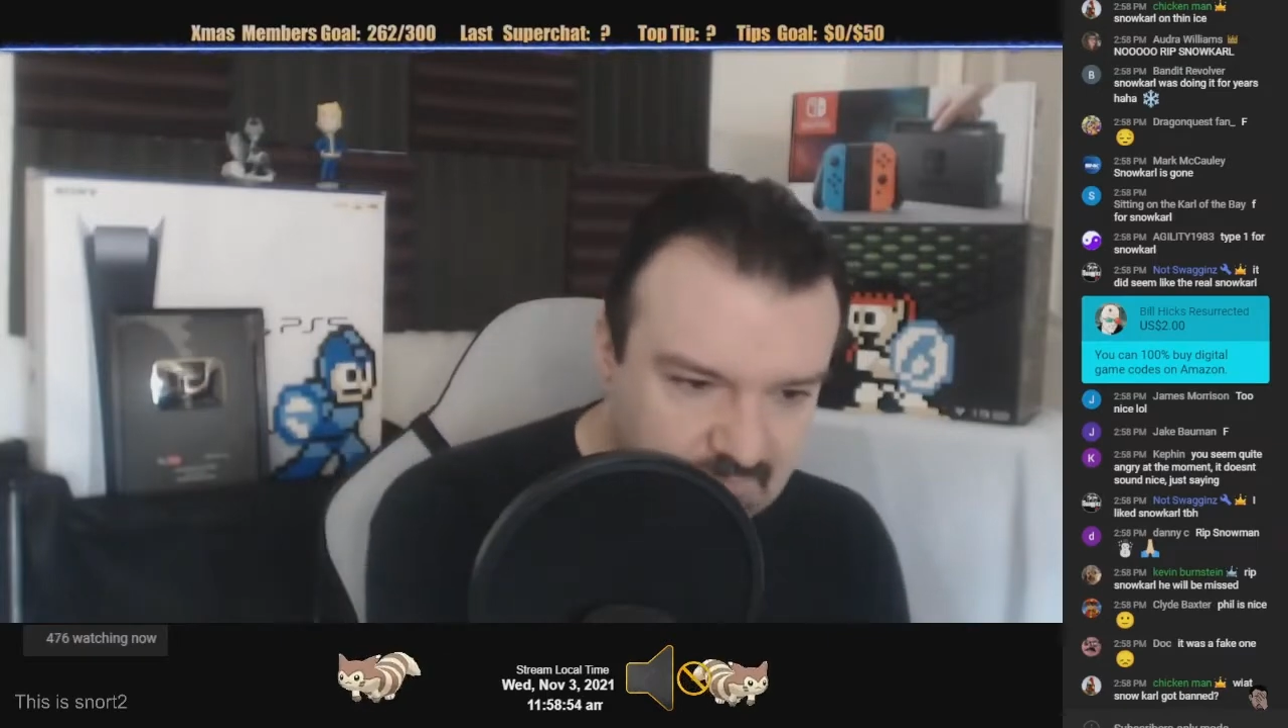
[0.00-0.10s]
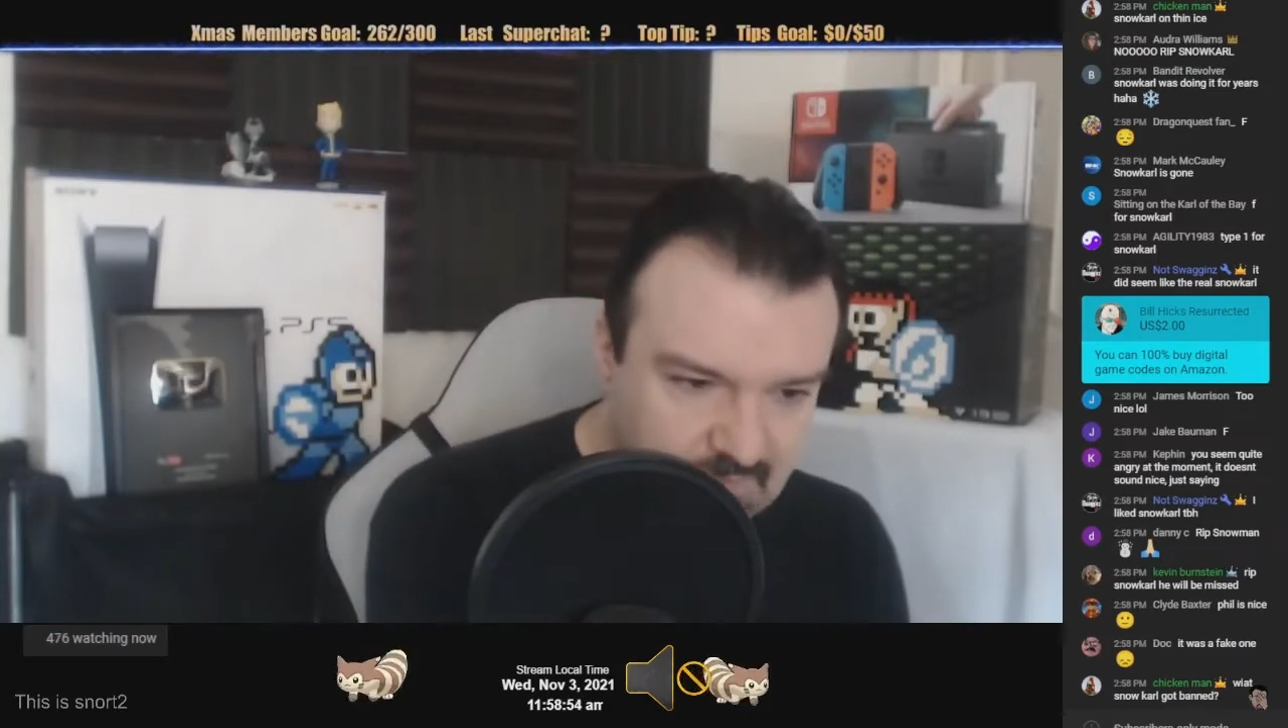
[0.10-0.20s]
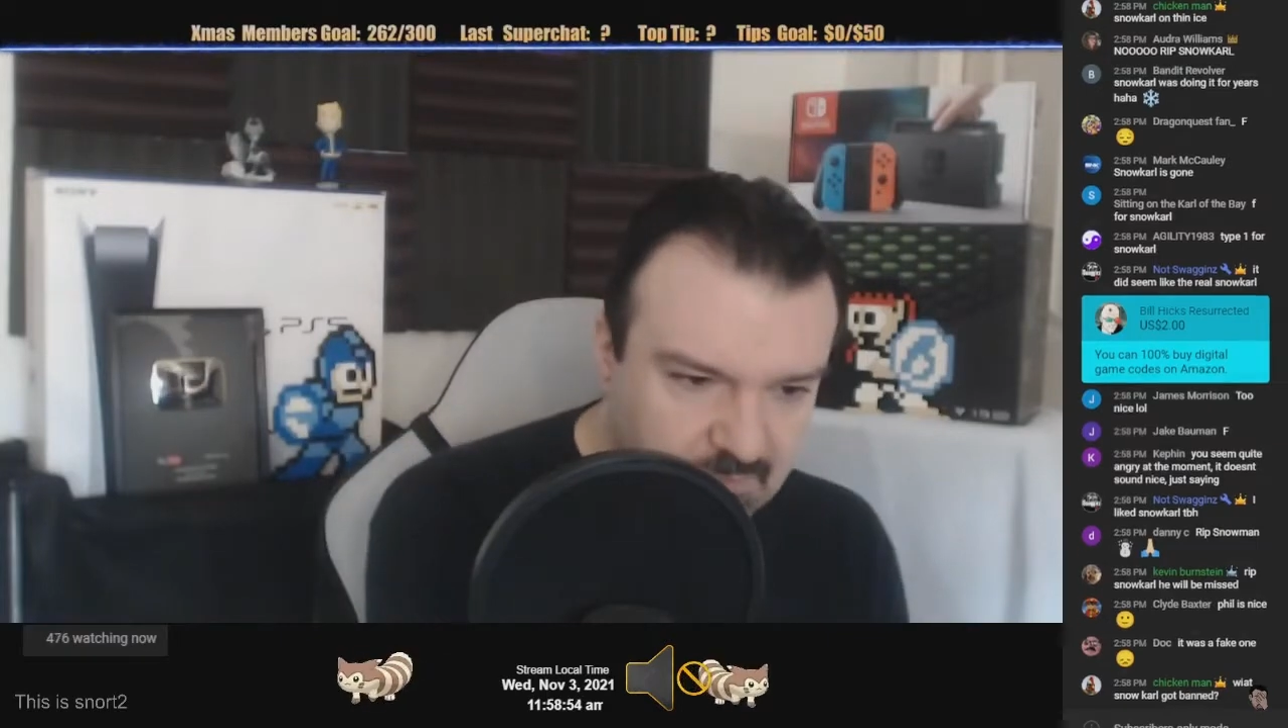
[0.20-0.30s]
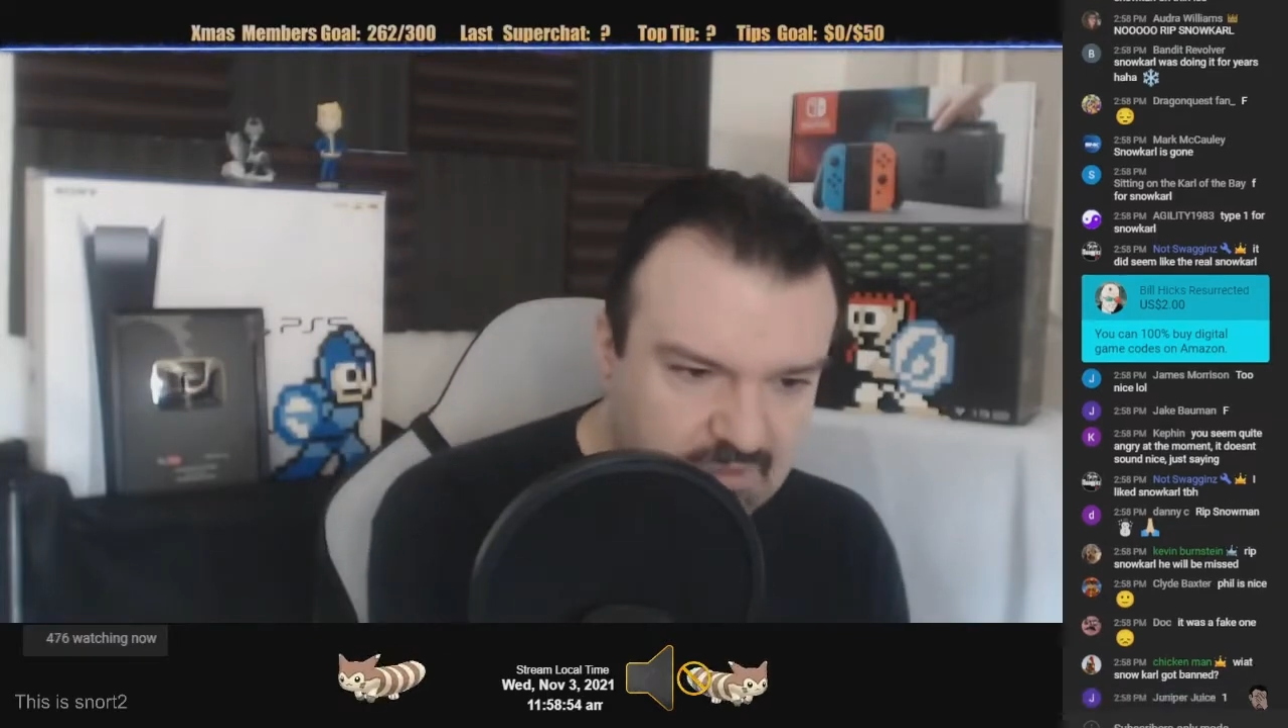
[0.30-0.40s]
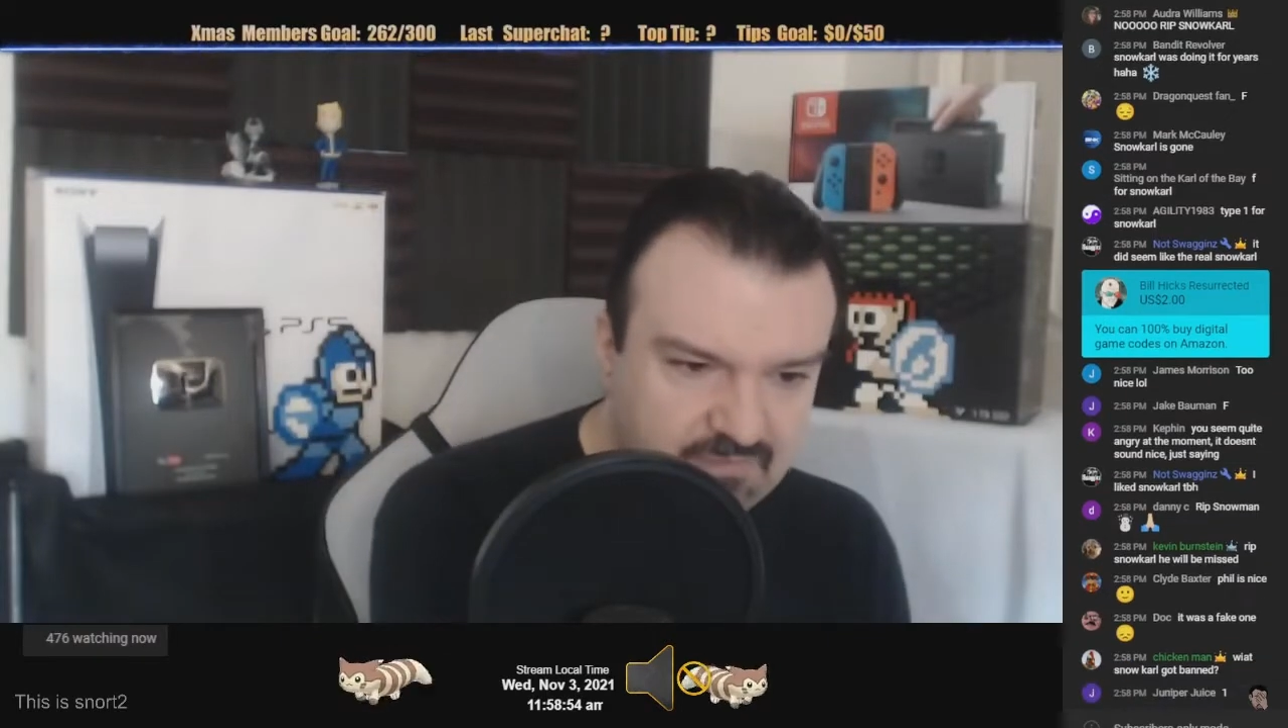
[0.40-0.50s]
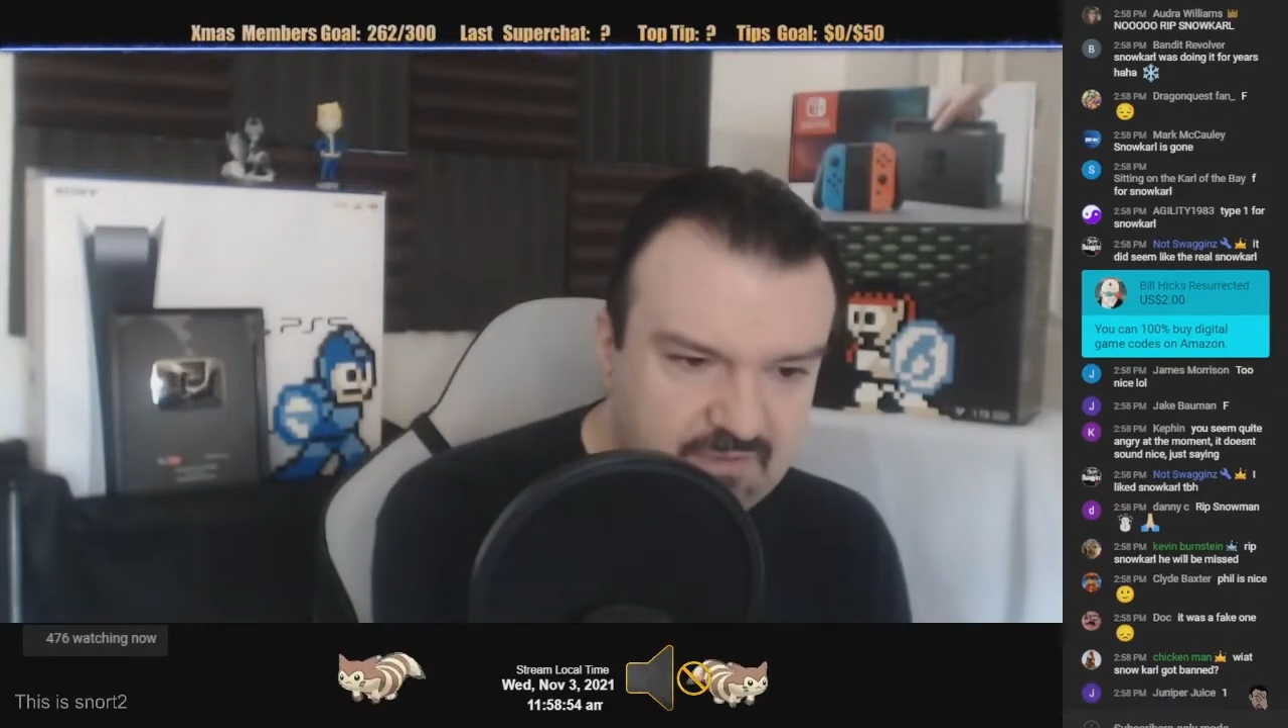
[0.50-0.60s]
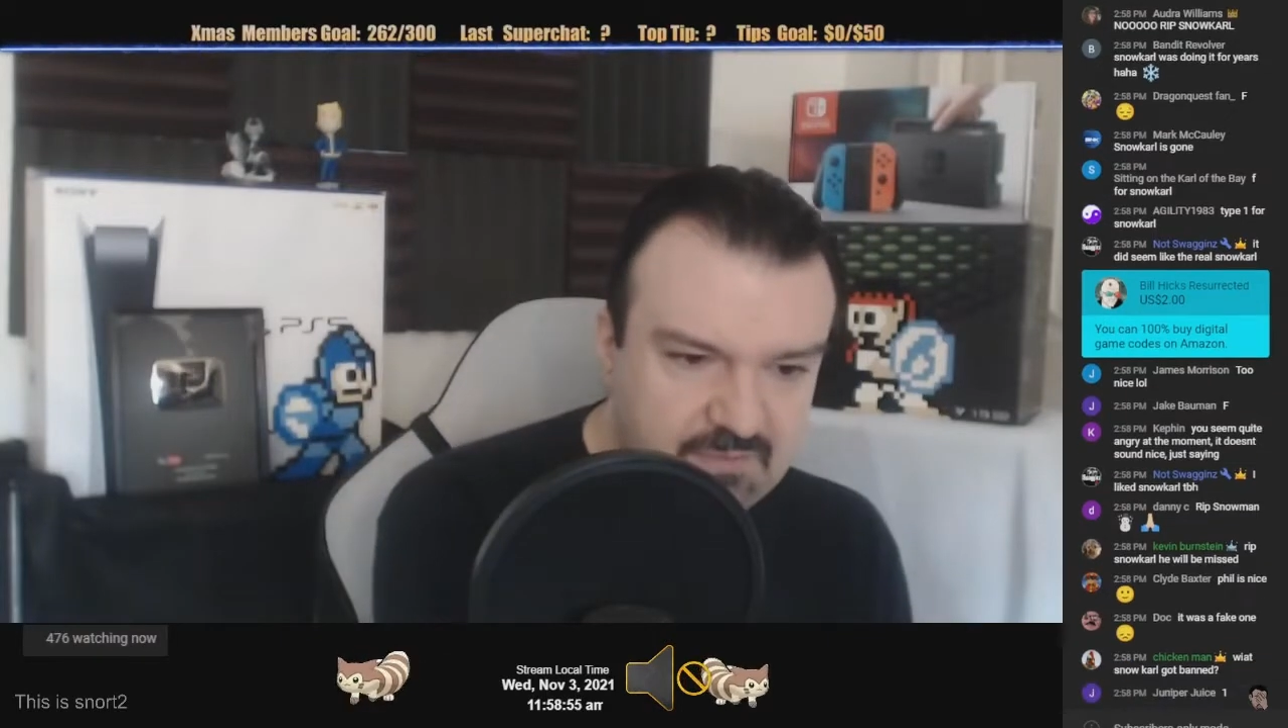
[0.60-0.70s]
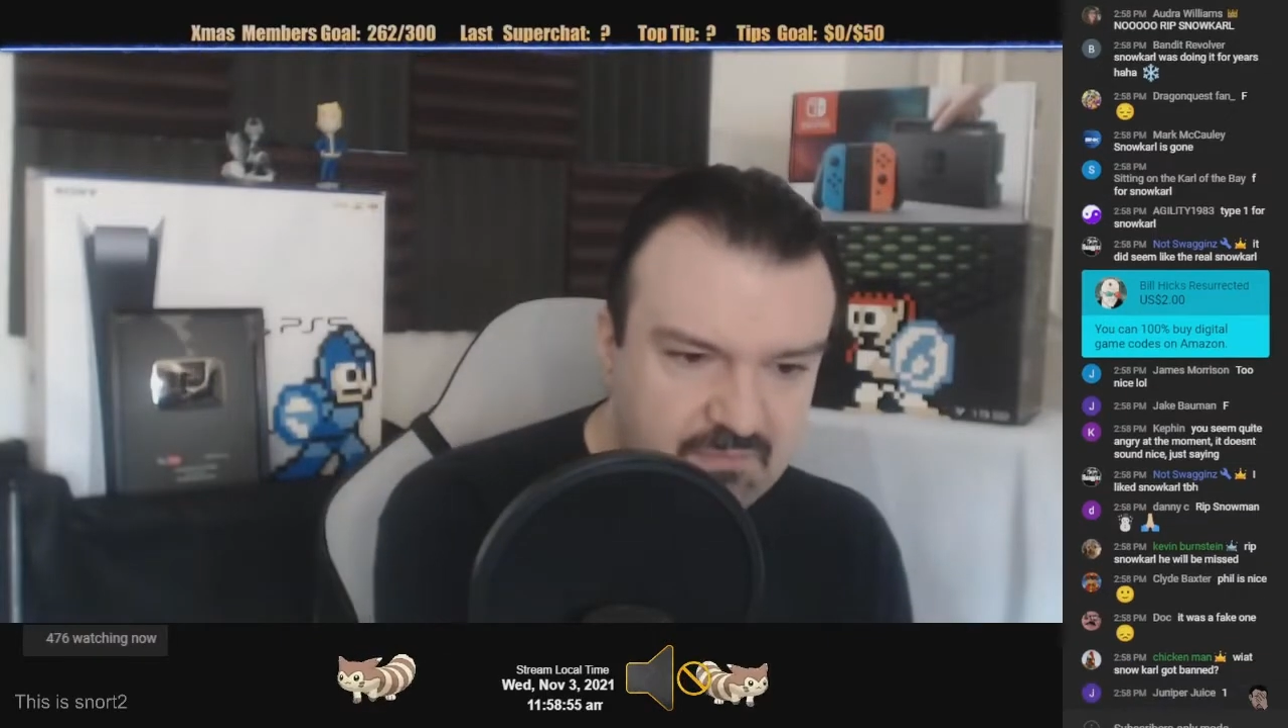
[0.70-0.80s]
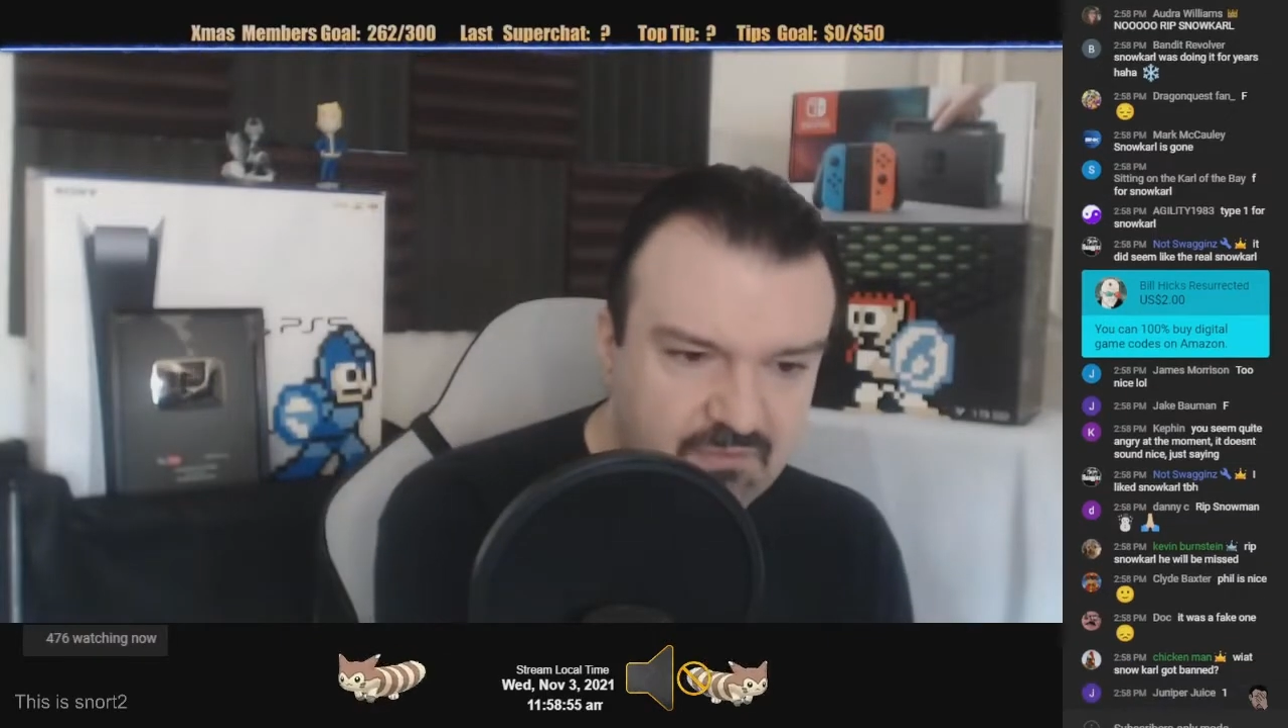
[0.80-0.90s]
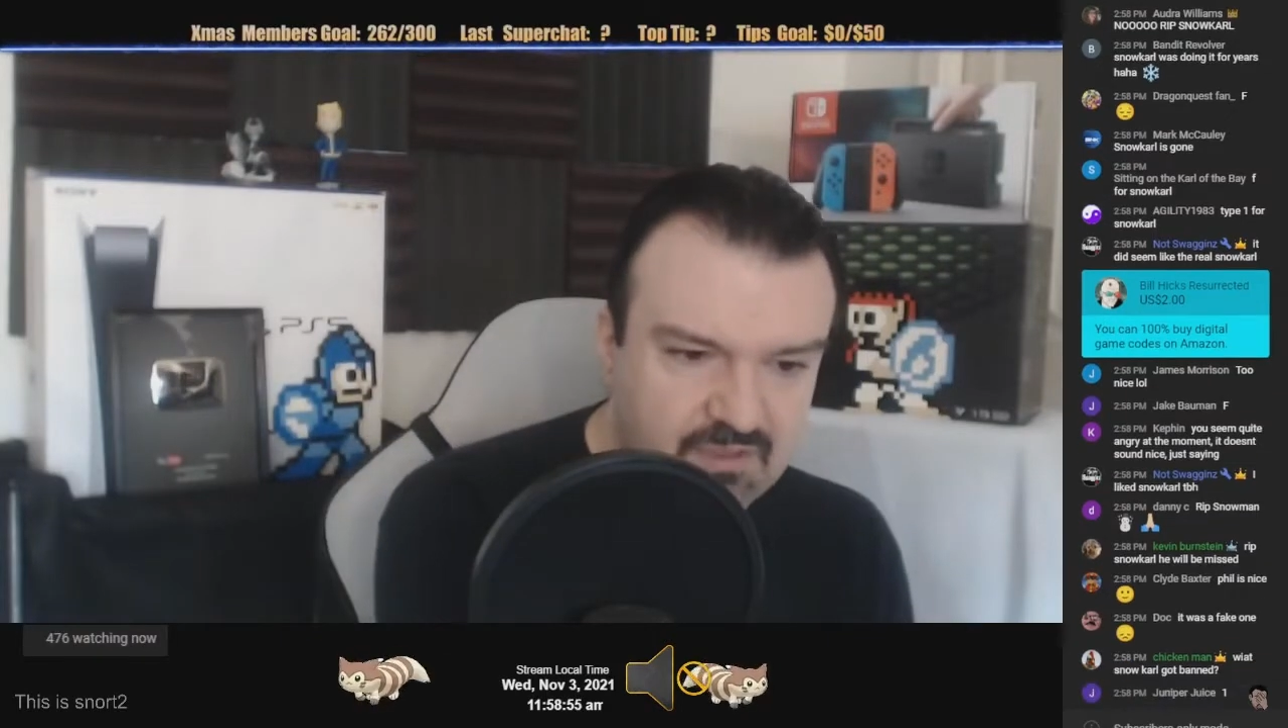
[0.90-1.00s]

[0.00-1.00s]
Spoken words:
But if these people